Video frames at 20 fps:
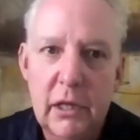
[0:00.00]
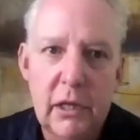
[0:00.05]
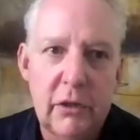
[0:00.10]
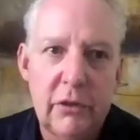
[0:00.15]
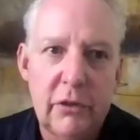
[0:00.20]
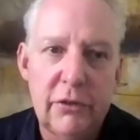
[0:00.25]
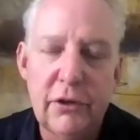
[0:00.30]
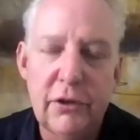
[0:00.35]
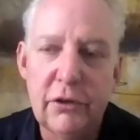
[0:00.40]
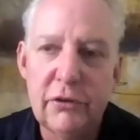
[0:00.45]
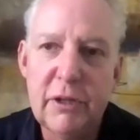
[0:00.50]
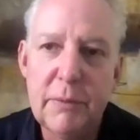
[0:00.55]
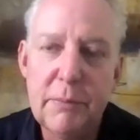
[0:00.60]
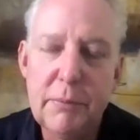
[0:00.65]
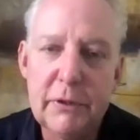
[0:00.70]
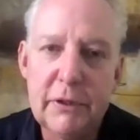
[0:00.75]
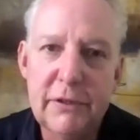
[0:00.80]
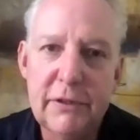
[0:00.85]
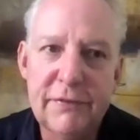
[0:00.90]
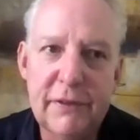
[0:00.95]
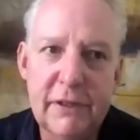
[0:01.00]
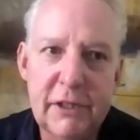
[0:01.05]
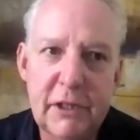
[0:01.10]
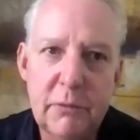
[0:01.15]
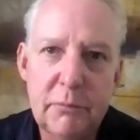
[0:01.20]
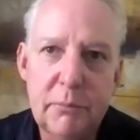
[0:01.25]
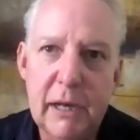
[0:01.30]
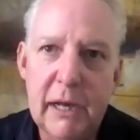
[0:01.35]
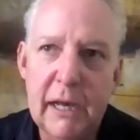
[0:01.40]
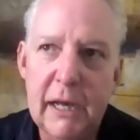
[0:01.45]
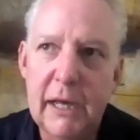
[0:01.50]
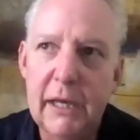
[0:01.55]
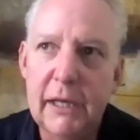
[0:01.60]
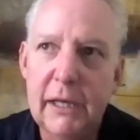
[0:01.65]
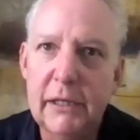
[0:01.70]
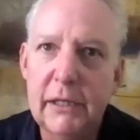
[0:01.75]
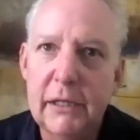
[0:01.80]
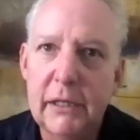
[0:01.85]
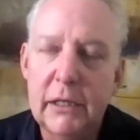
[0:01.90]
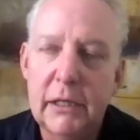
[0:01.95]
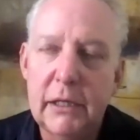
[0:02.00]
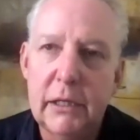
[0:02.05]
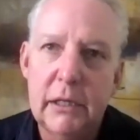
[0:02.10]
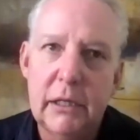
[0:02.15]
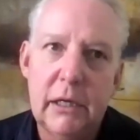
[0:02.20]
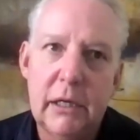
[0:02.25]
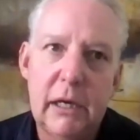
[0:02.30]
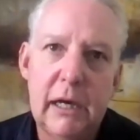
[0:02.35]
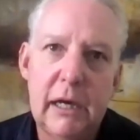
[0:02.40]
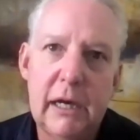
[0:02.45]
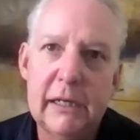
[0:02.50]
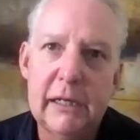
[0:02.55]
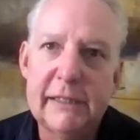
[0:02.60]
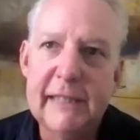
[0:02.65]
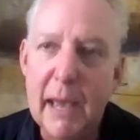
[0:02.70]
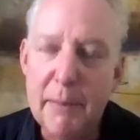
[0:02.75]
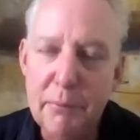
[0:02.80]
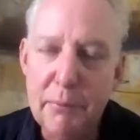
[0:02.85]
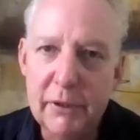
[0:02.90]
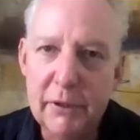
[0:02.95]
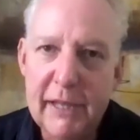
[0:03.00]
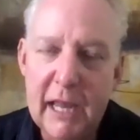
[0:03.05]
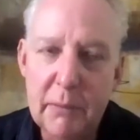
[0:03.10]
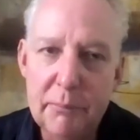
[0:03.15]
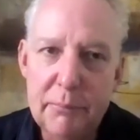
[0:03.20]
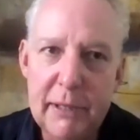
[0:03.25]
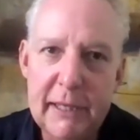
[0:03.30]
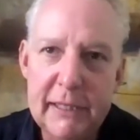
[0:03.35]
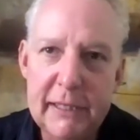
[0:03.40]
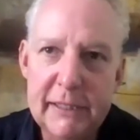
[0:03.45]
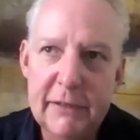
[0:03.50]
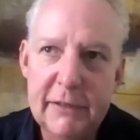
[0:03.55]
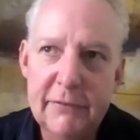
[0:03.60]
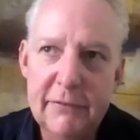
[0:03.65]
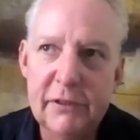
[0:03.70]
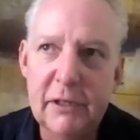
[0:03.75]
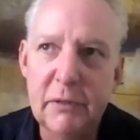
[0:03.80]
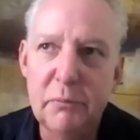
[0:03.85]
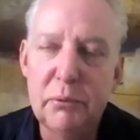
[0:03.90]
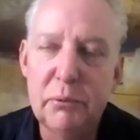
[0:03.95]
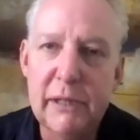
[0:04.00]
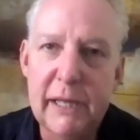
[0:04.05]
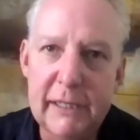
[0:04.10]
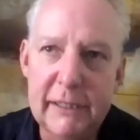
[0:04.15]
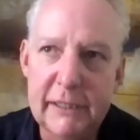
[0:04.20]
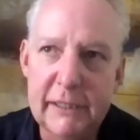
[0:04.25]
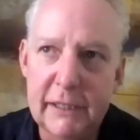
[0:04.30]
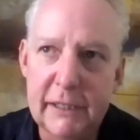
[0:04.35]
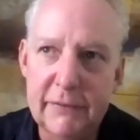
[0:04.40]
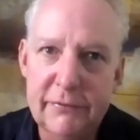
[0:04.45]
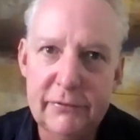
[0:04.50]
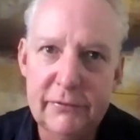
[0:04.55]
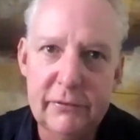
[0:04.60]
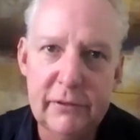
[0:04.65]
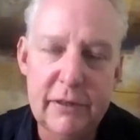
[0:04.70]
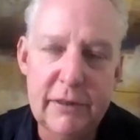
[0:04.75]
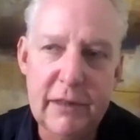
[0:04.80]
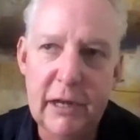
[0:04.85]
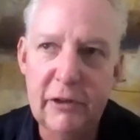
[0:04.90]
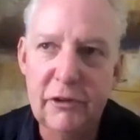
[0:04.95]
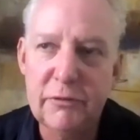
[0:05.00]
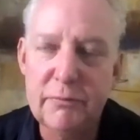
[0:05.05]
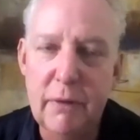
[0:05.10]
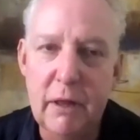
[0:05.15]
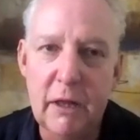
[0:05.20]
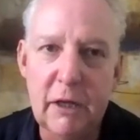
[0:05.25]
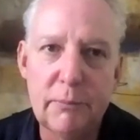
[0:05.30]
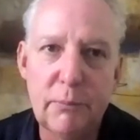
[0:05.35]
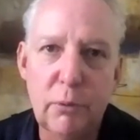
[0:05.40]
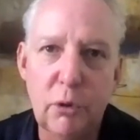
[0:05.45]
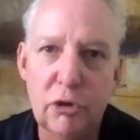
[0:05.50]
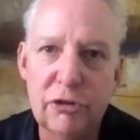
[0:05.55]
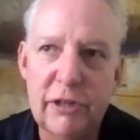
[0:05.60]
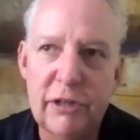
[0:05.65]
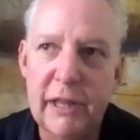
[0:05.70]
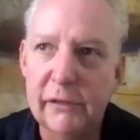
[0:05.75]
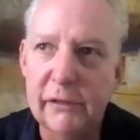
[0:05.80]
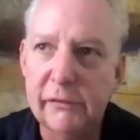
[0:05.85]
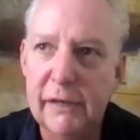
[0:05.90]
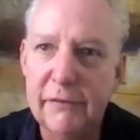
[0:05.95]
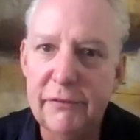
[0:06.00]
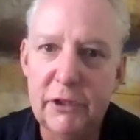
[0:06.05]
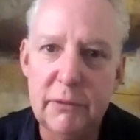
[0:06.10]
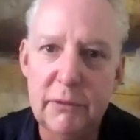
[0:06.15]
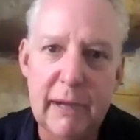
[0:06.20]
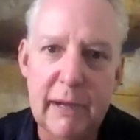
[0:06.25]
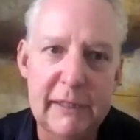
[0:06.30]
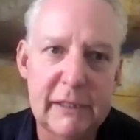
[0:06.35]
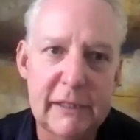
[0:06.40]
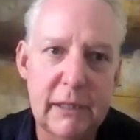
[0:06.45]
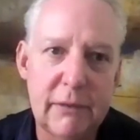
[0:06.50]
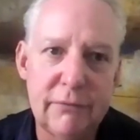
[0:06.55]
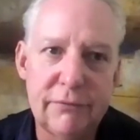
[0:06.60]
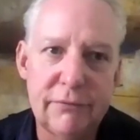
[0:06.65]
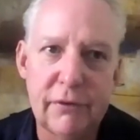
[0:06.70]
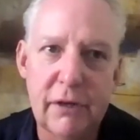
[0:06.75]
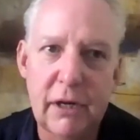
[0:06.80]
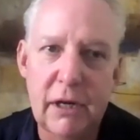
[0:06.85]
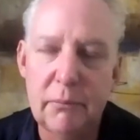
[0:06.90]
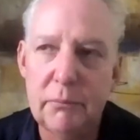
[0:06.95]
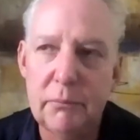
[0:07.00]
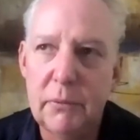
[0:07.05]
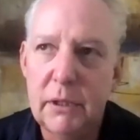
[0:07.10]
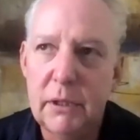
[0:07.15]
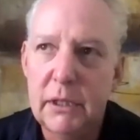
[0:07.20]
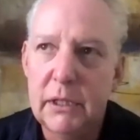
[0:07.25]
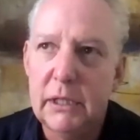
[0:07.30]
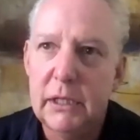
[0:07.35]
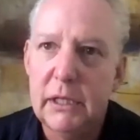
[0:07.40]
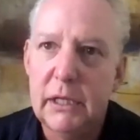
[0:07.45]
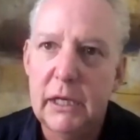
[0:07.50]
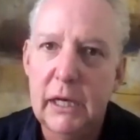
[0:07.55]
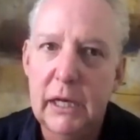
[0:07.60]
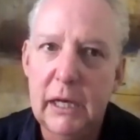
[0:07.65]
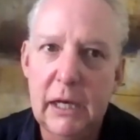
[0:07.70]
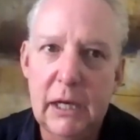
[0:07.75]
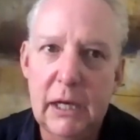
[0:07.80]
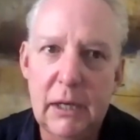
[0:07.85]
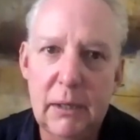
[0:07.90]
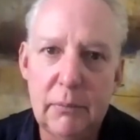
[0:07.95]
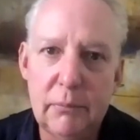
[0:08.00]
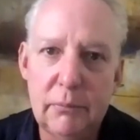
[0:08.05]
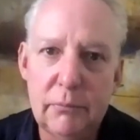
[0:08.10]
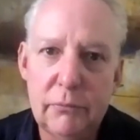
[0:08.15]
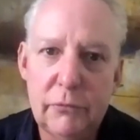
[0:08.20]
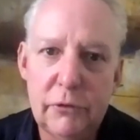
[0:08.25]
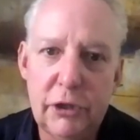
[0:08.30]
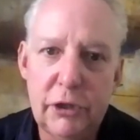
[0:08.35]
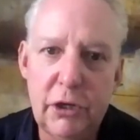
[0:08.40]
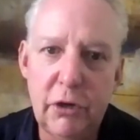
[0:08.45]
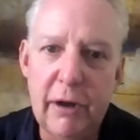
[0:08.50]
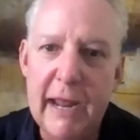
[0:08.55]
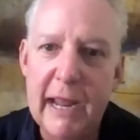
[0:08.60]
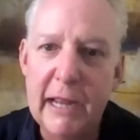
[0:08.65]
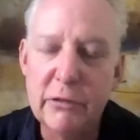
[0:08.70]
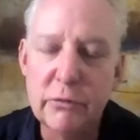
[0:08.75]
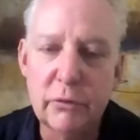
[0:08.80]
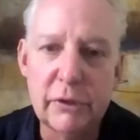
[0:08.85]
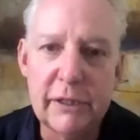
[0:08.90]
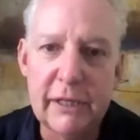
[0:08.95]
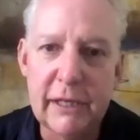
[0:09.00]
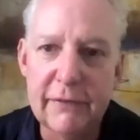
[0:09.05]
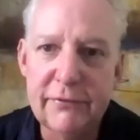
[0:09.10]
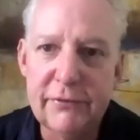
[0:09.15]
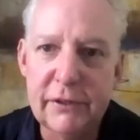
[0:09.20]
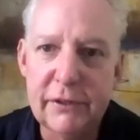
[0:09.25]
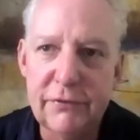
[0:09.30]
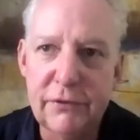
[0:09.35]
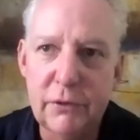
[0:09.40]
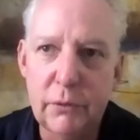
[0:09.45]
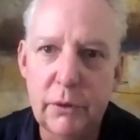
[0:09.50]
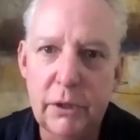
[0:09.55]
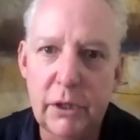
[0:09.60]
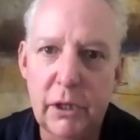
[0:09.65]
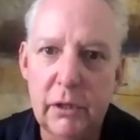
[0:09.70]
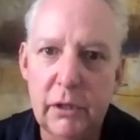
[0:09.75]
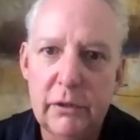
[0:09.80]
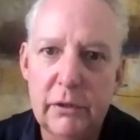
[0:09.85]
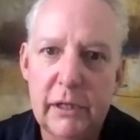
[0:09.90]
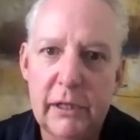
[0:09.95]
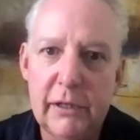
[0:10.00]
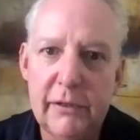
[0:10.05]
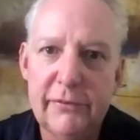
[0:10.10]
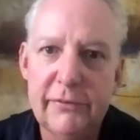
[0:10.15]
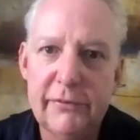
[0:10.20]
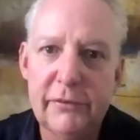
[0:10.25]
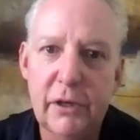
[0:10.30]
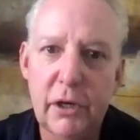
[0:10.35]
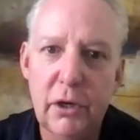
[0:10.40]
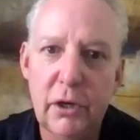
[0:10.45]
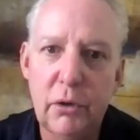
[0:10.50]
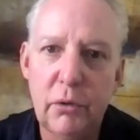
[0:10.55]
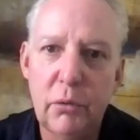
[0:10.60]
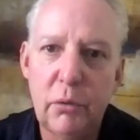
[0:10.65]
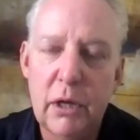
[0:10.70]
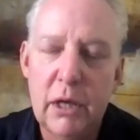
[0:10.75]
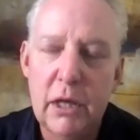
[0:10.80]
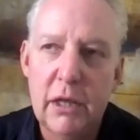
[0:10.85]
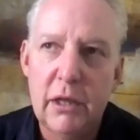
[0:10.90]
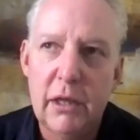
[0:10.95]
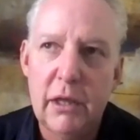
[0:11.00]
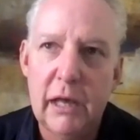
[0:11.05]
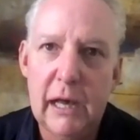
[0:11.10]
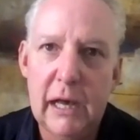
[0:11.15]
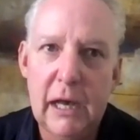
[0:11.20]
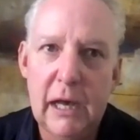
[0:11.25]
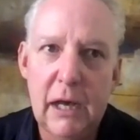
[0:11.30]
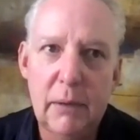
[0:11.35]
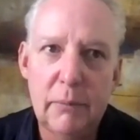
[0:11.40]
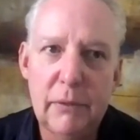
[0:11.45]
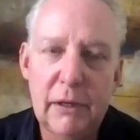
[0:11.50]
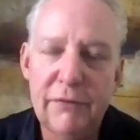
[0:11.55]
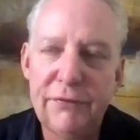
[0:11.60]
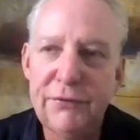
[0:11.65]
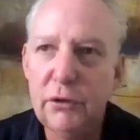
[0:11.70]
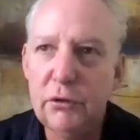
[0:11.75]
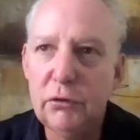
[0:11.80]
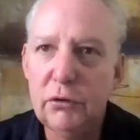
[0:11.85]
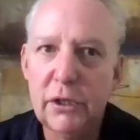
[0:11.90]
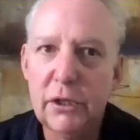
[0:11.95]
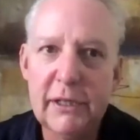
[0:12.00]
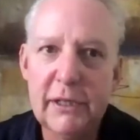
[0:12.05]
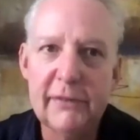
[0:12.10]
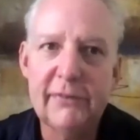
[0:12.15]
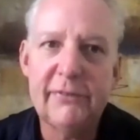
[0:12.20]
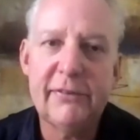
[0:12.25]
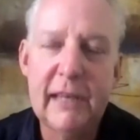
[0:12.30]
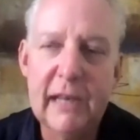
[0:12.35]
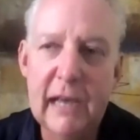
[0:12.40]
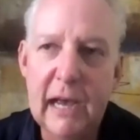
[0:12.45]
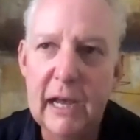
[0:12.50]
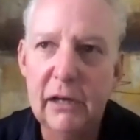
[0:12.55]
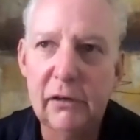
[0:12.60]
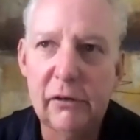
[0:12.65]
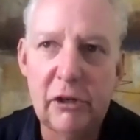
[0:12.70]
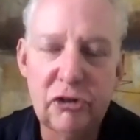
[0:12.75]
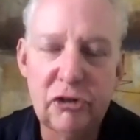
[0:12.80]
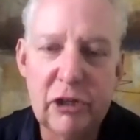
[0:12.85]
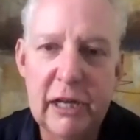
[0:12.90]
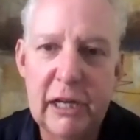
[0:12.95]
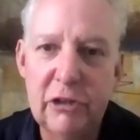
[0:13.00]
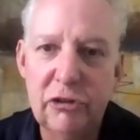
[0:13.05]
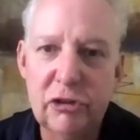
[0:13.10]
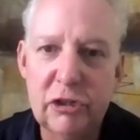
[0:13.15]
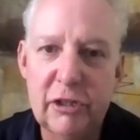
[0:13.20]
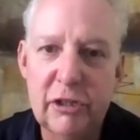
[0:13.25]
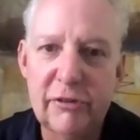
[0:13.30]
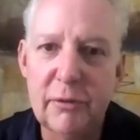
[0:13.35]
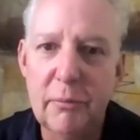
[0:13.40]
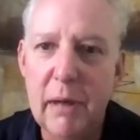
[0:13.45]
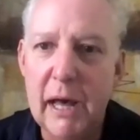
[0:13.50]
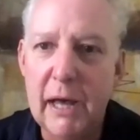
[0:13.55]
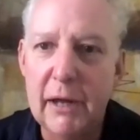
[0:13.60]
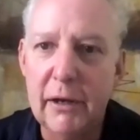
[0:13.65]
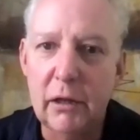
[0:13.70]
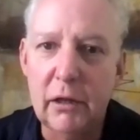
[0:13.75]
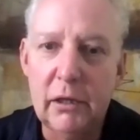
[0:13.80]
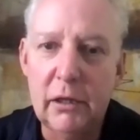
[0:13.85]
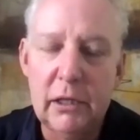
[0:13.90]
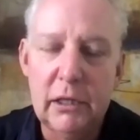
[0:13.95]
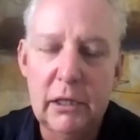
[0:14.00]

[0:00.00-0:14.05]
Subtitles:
they're typically funded by capital campaign gifts and plan gifts, and then a smaller portion of that revenue might come from, annual gifts, if you will. And so, if you look at, say, higher education as a model,